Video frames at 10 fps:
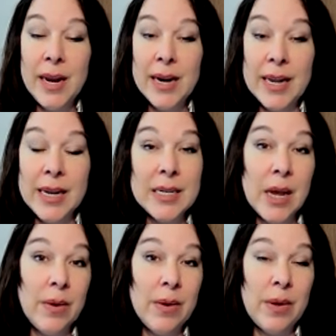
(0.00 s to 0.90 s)
And I can
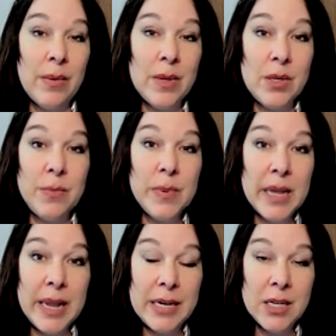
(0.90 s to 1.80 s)
tell you the
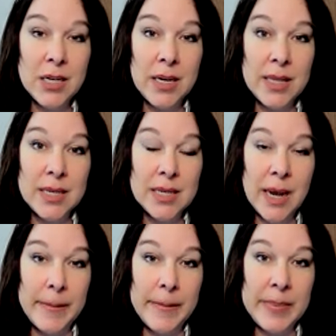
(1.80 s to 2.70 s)
duplication of this
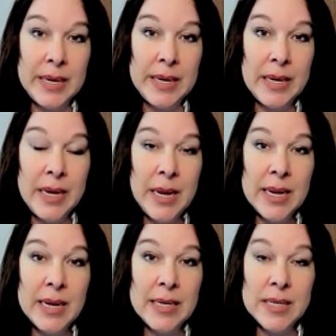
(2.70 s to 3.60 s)
company
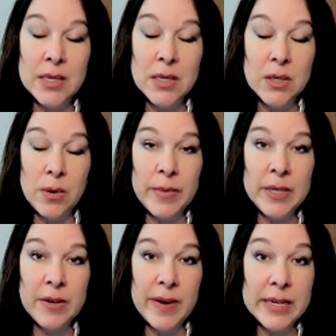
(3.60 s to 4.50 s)
is so
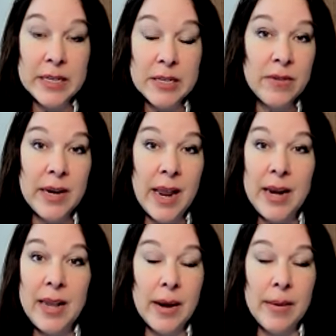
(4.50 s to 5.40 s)
much faster than
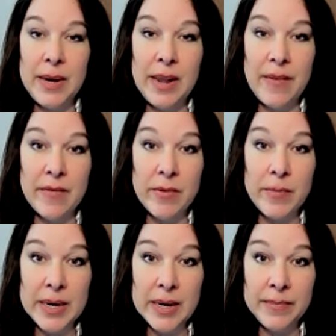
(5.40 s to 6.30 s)
any company I've ever
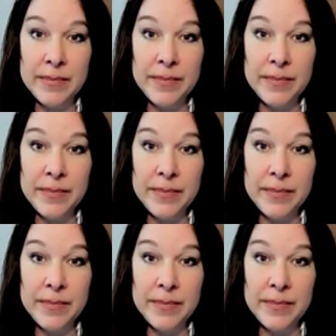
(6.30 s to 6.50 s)
been in.